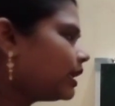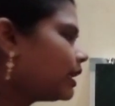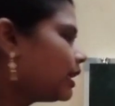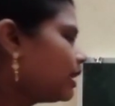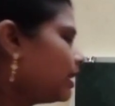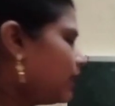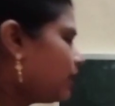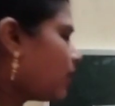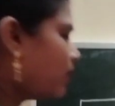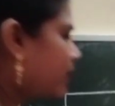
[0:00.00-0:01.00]
Now let's
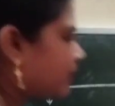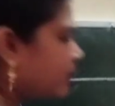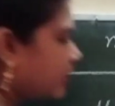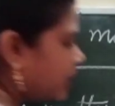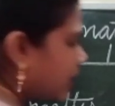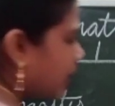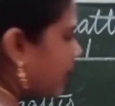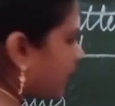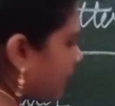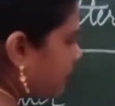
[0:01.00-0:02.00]
see
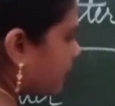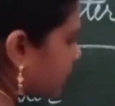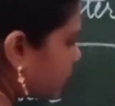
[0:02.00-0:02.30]
mixture.